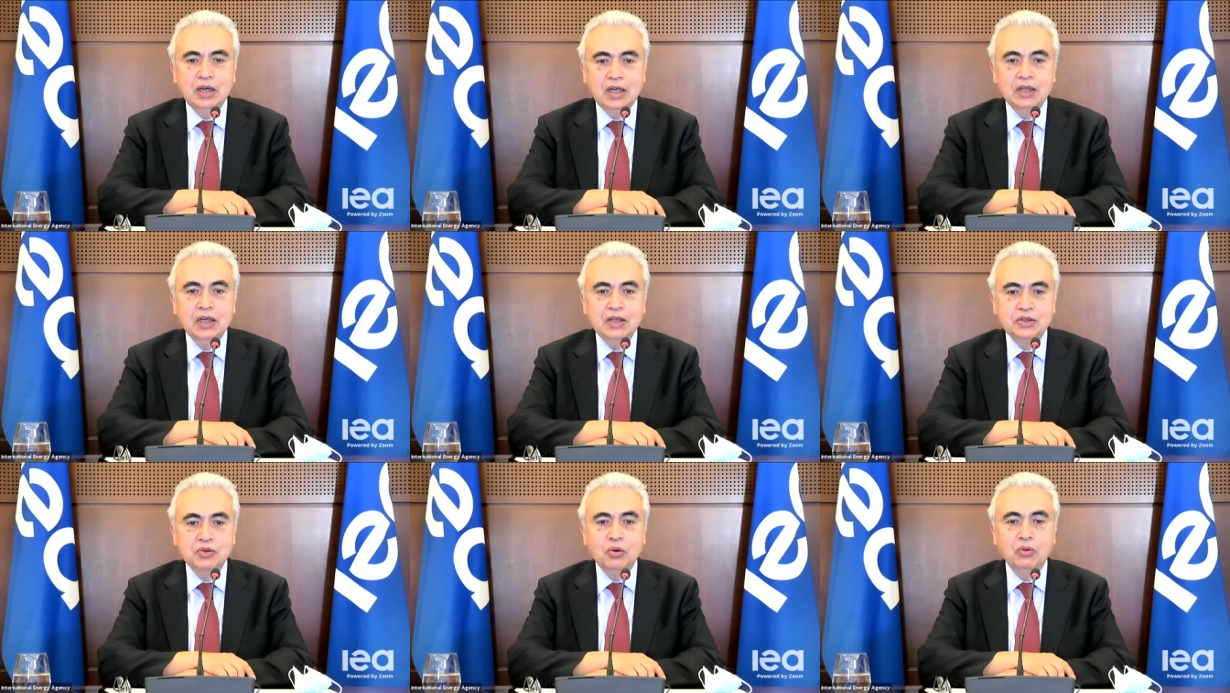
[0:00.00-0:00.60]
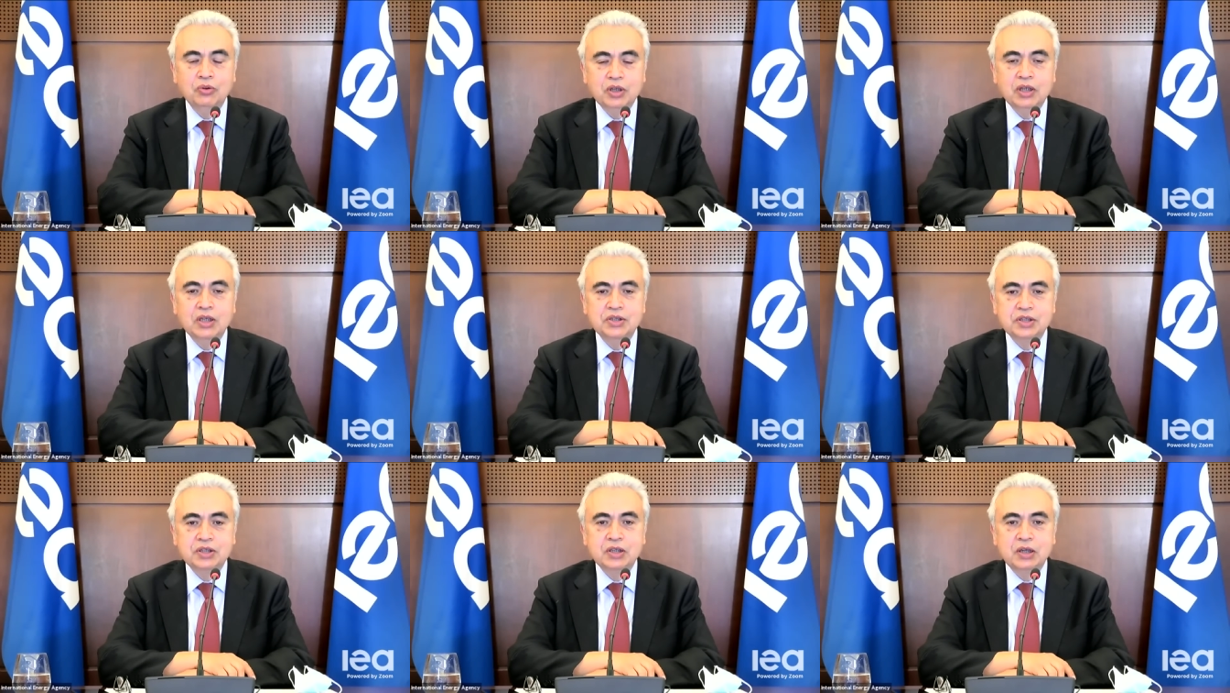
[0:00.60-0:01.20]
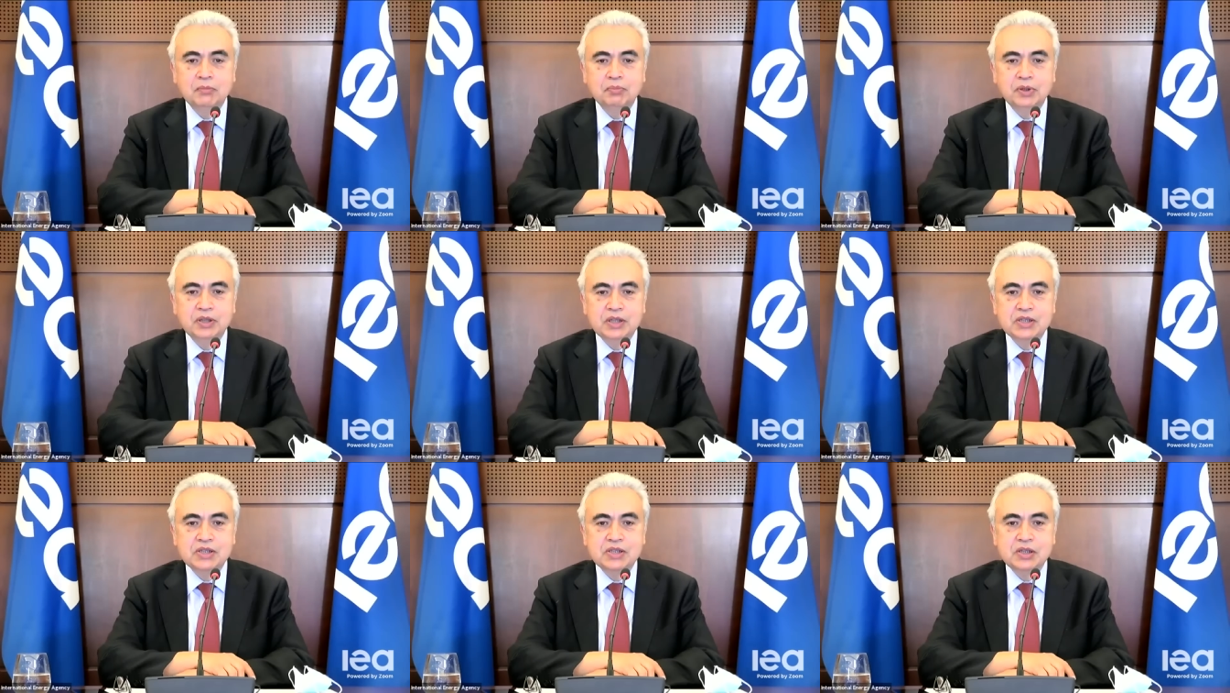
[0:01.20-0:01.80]
all the energy
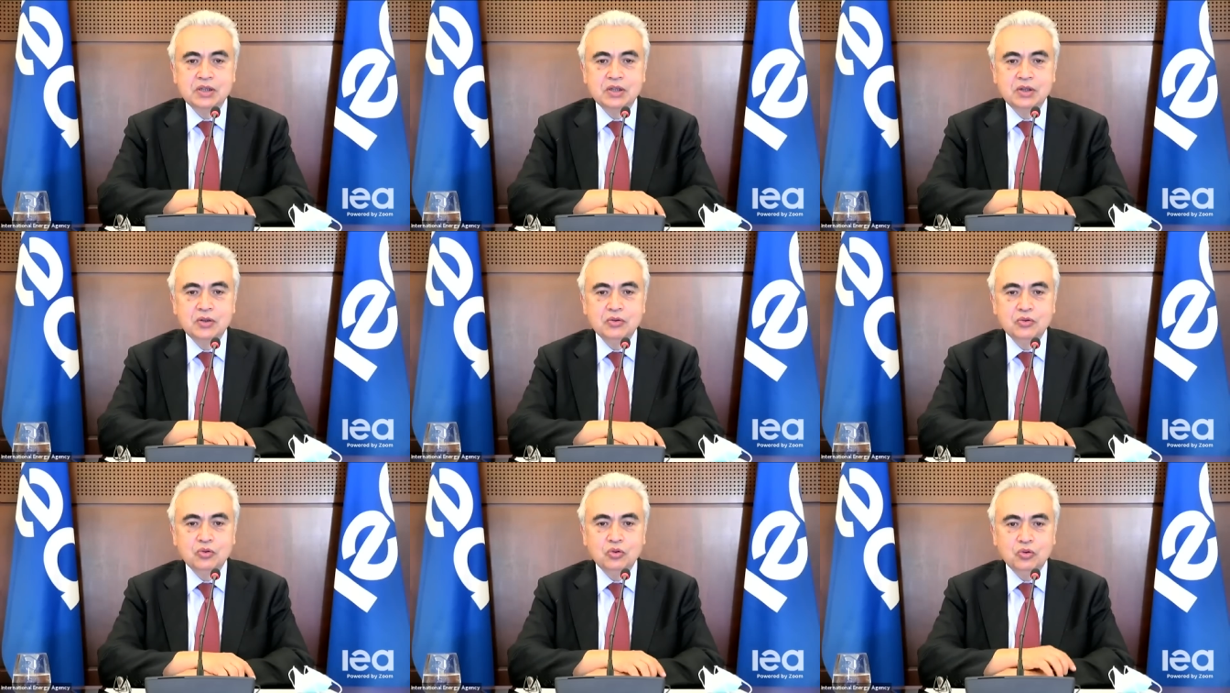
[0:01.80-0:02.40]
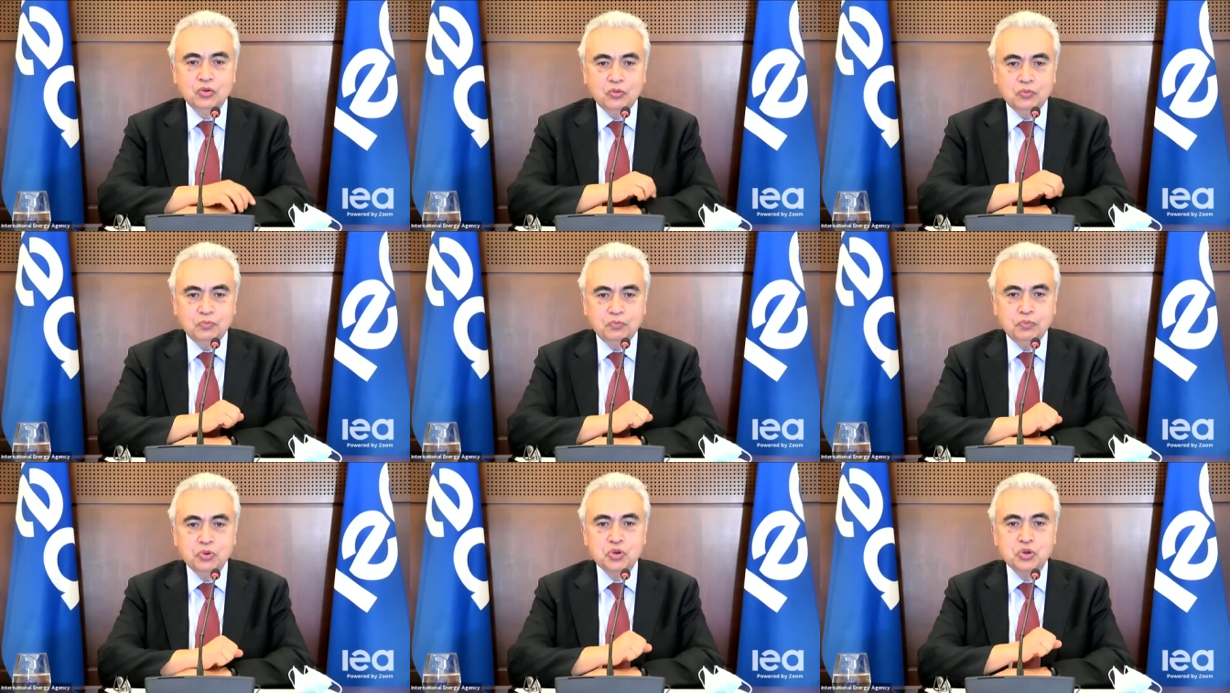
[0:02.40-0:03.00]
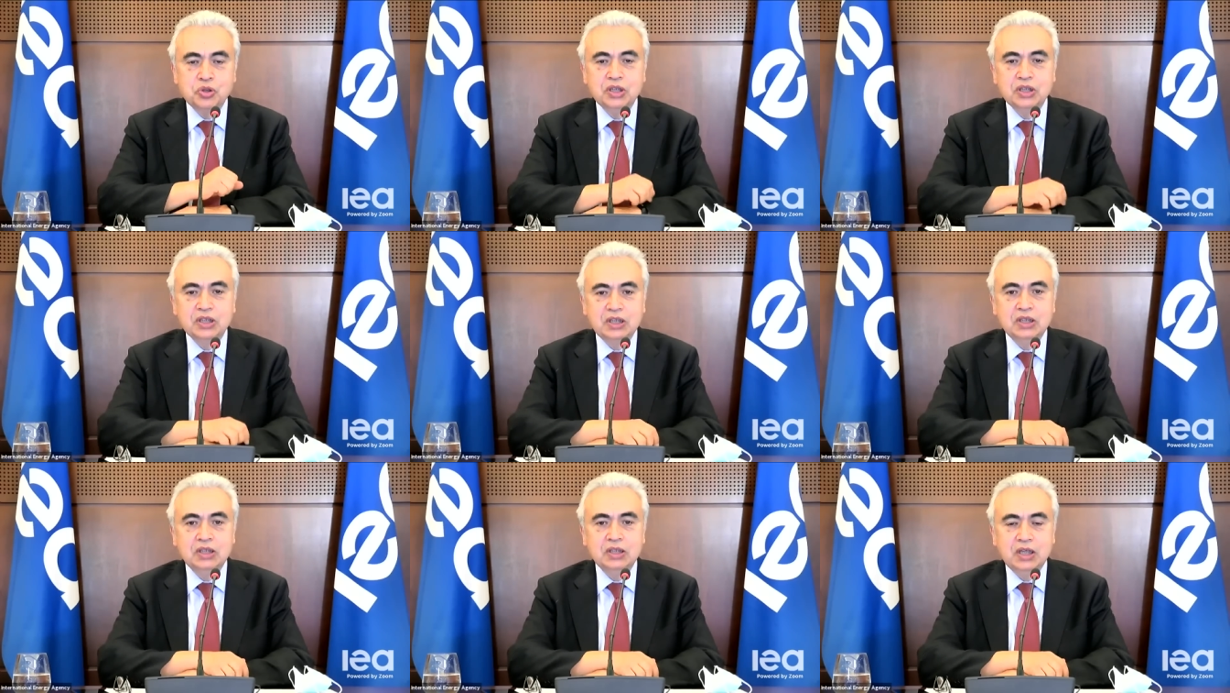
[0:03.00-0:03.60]
companies to push the
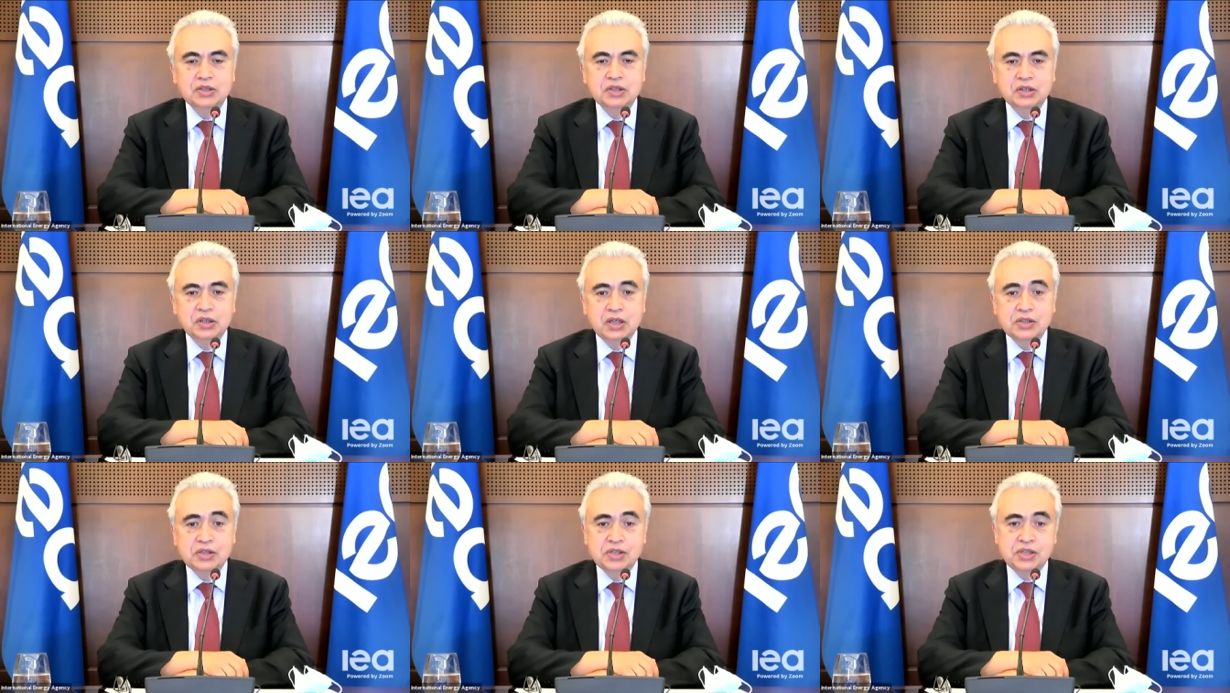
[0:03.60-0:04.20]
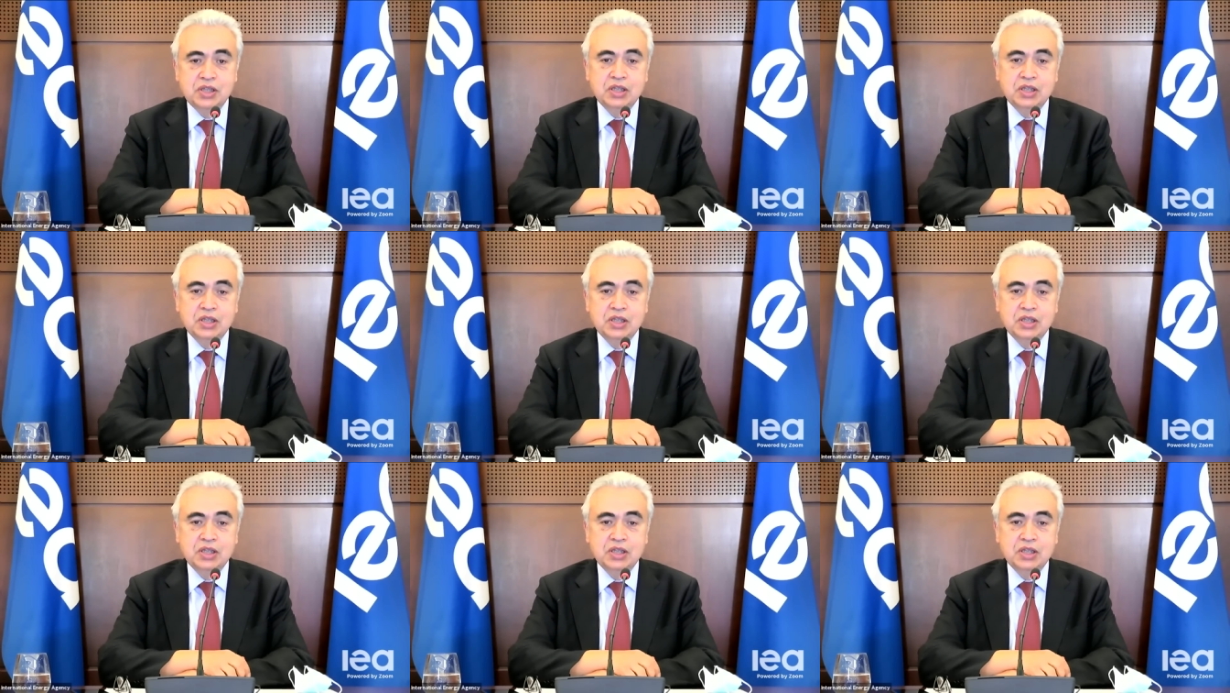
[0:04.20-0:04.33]
clean energy transition.